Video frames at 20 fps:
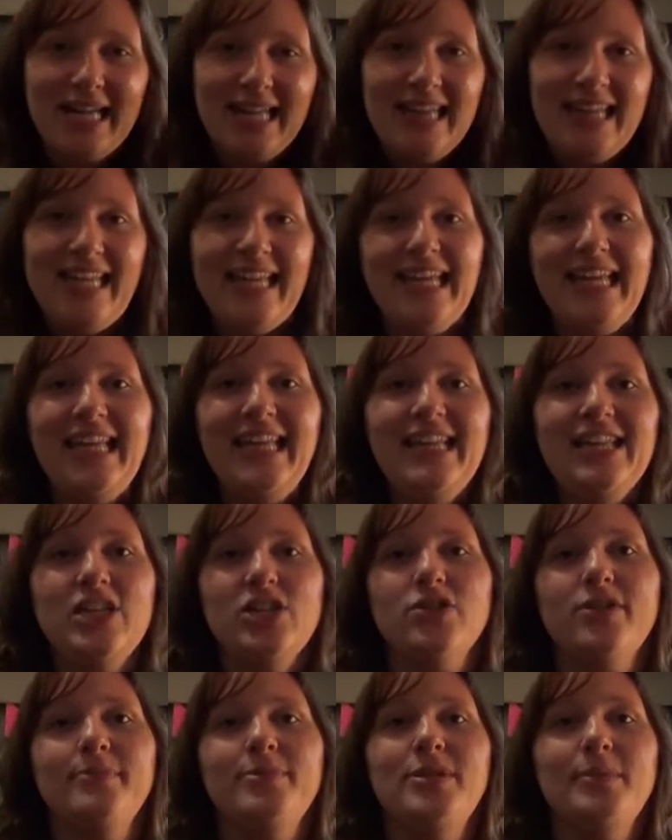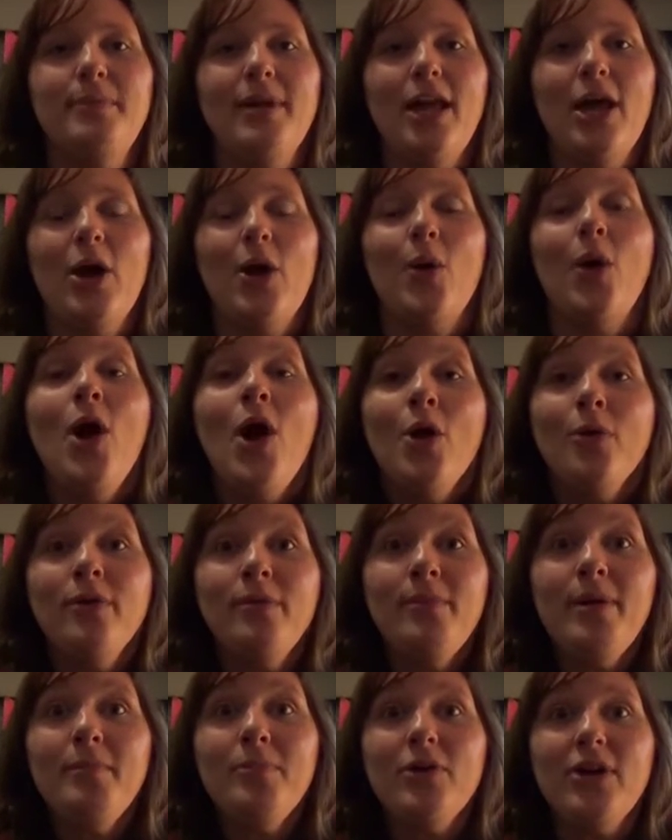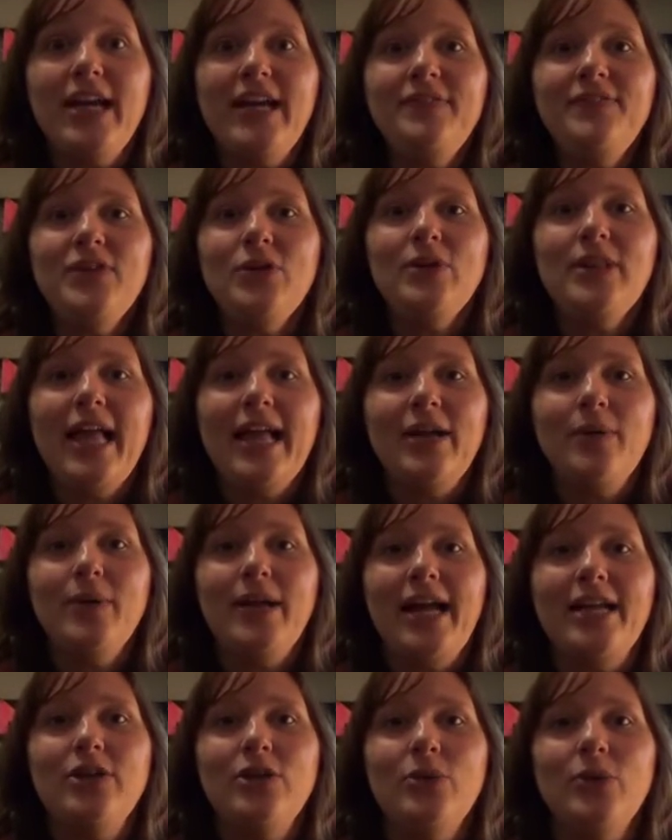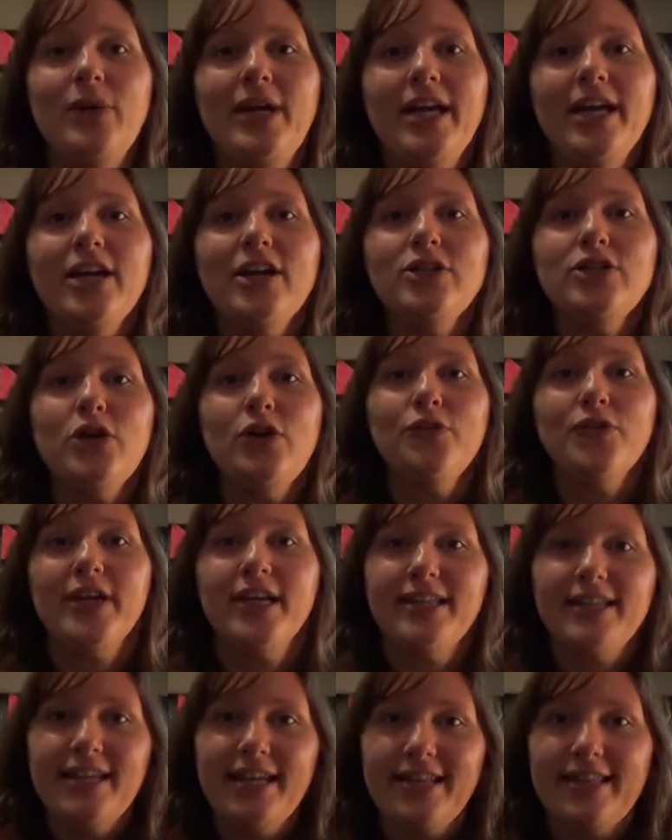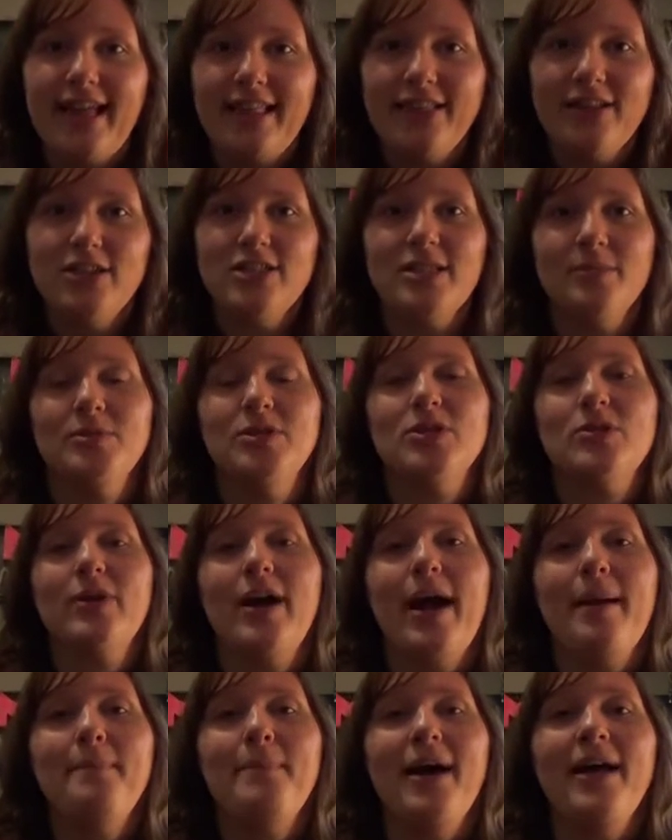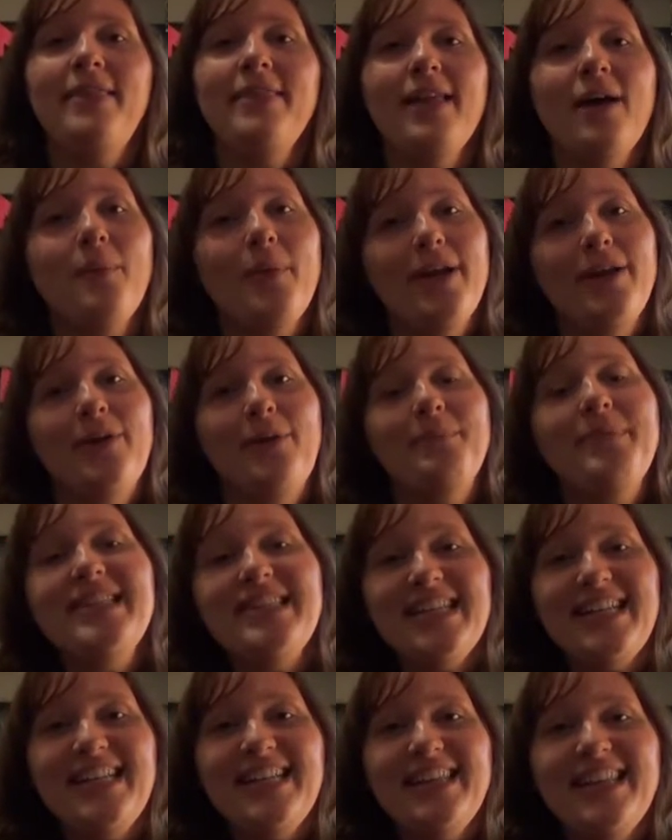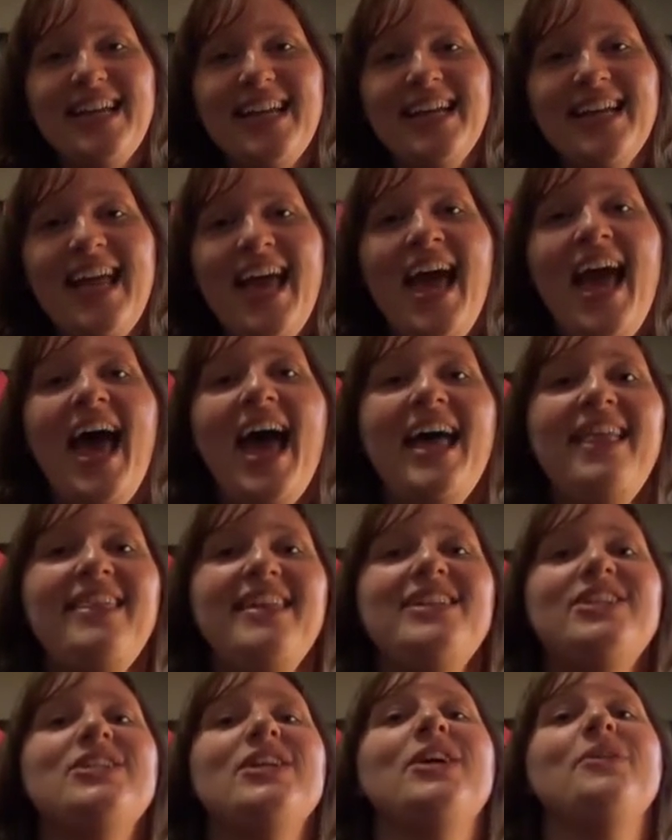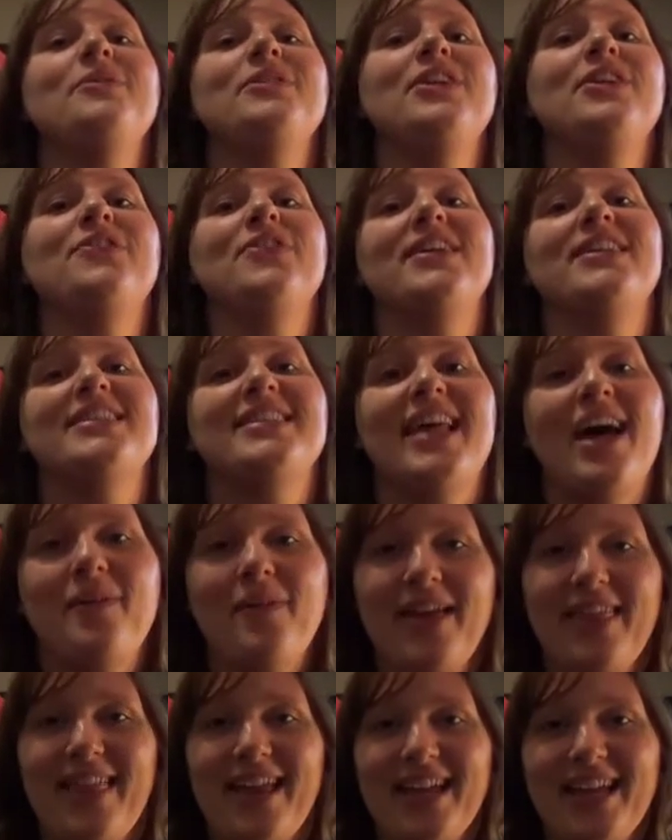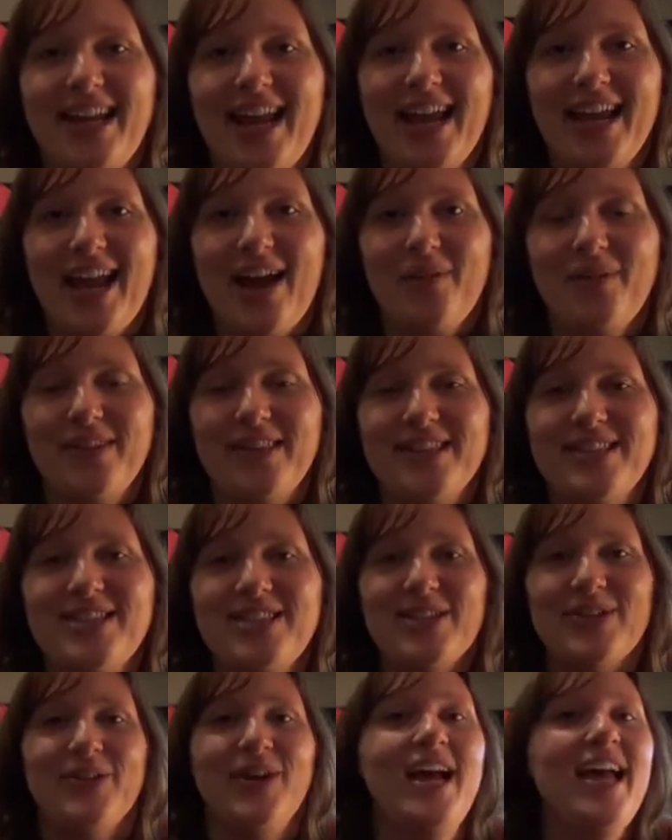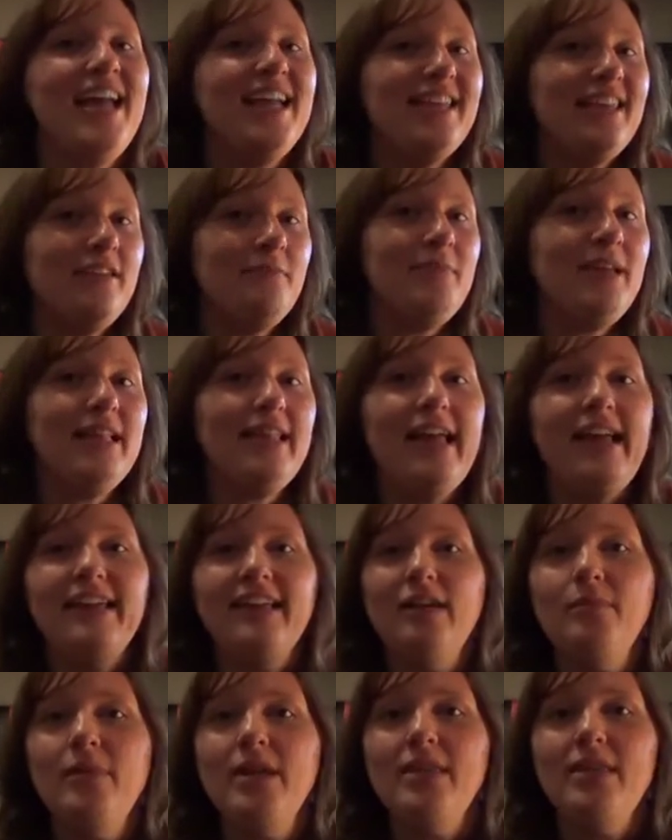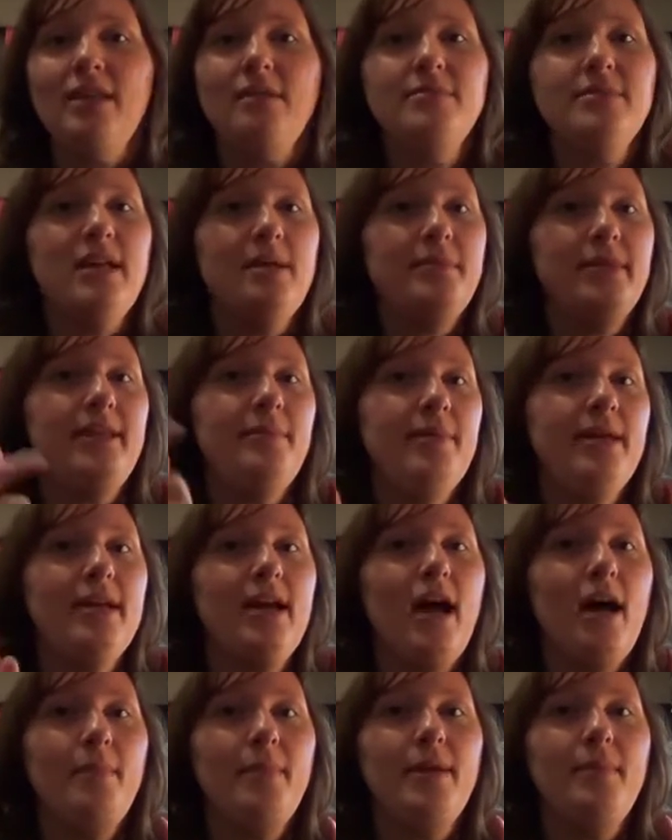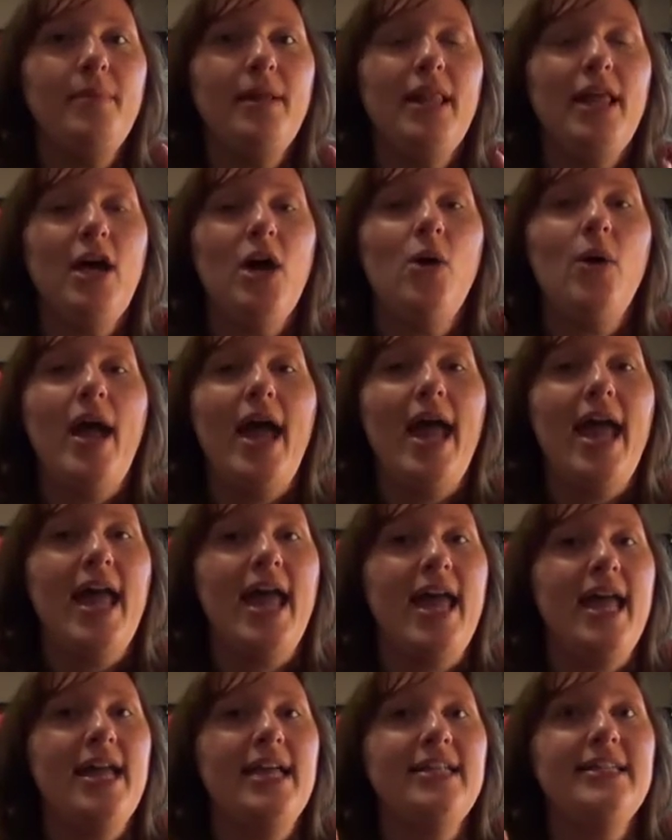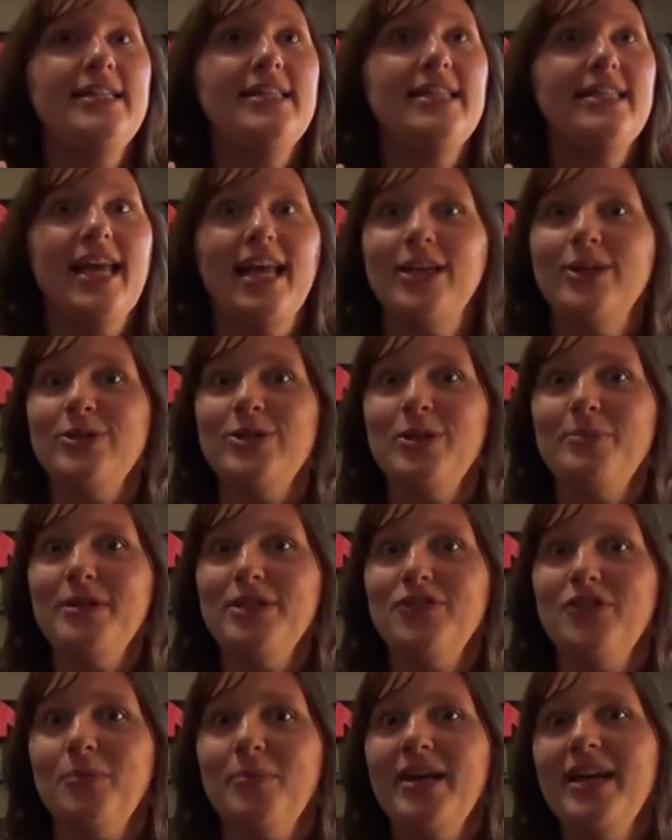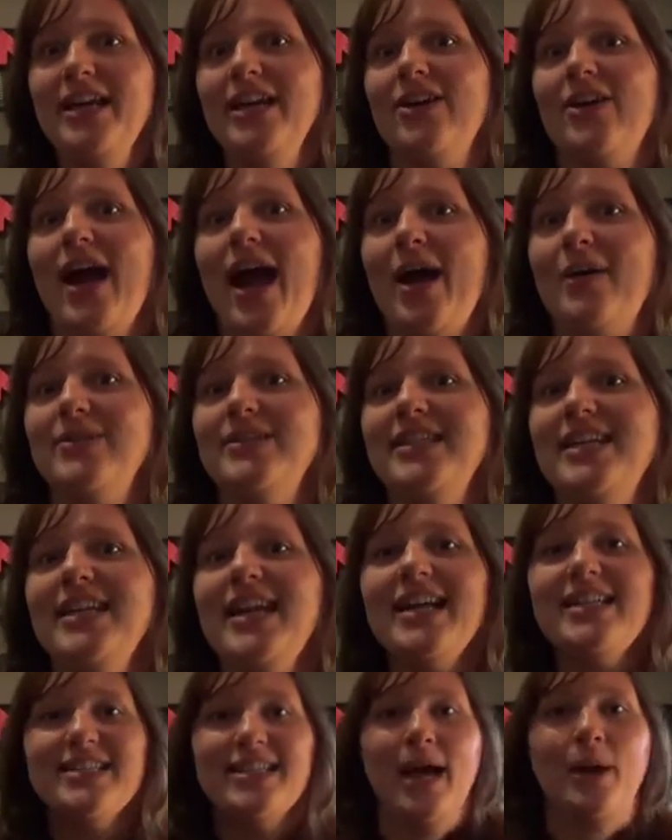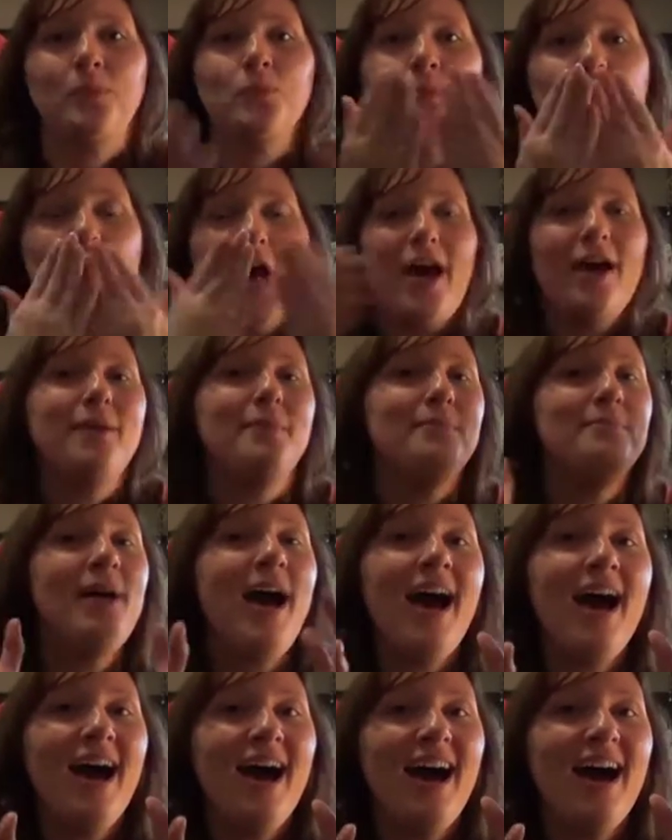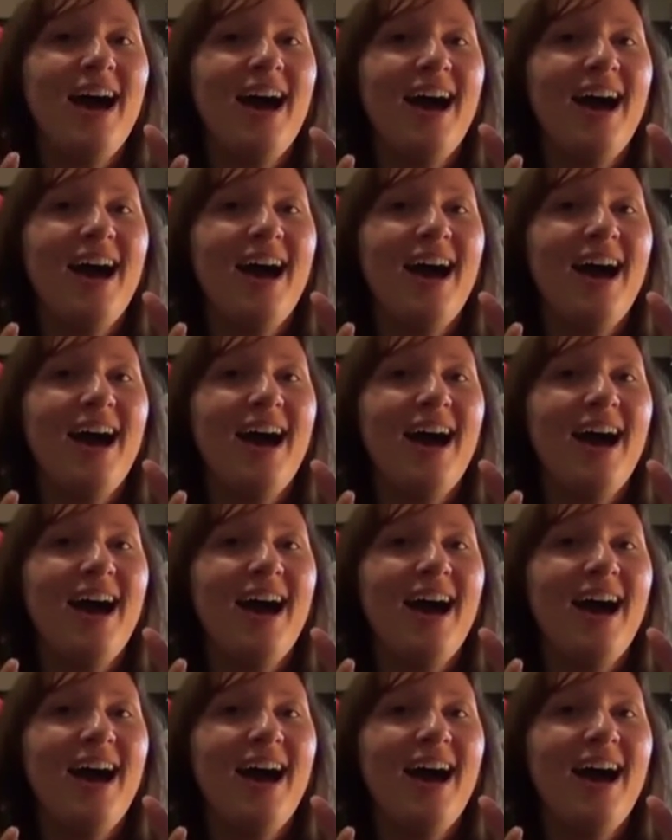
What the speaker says: Link in the description below. Remember, if you like what I do here, don't forget to hit that little subscribe button. That way you don't miss anything. And then share it with your friends. That way they can hang out with us too. Give me a like, give me a thumbs up, leave me a comment below. And thank you so much for being here. I will see you next time. Mwah. Bye!